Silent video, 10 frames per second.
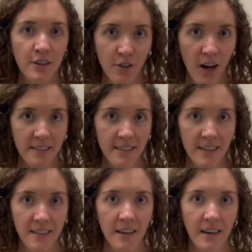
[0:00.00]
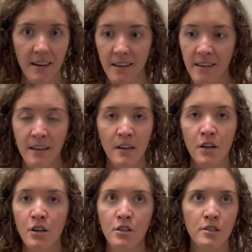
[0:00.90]
closet, the
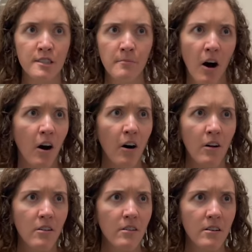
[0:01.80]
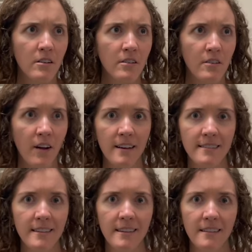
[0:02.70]
small
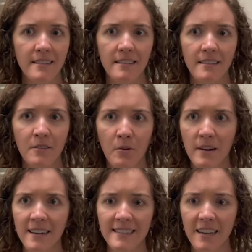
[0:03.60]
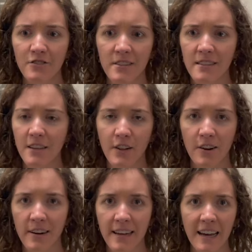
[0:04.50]
closet organization,
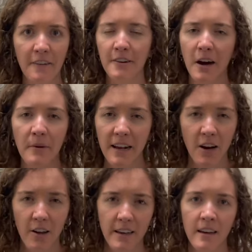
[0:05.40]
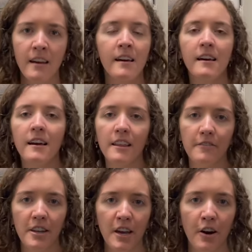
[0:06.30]
decluttering. I forgot what I called it in the
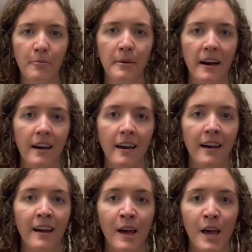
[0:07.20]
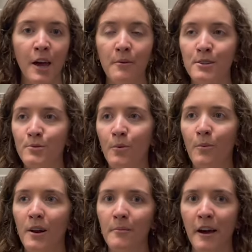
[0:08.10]
video, but it was
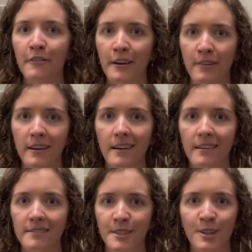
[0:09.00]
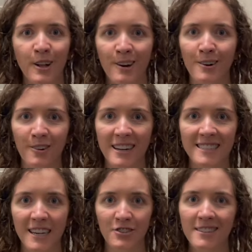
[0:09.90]
one of my favorite decluttering
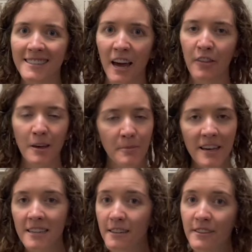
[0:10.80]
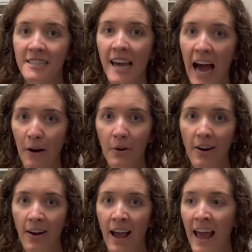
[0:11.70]
organizations, I think because of the
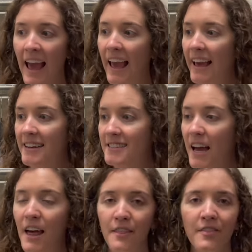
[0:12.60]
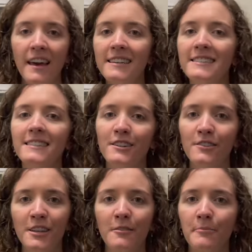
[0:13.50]
tower and is
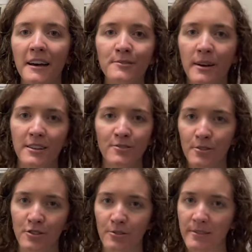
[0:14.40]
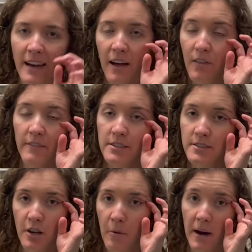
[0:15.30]
literally the best way to store shoes. I love it
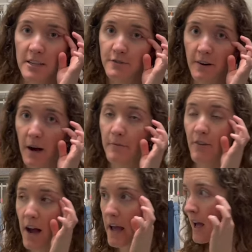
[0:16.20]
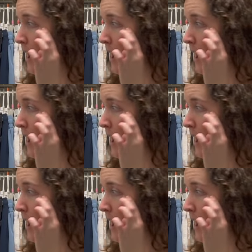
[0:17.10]
so much for up front,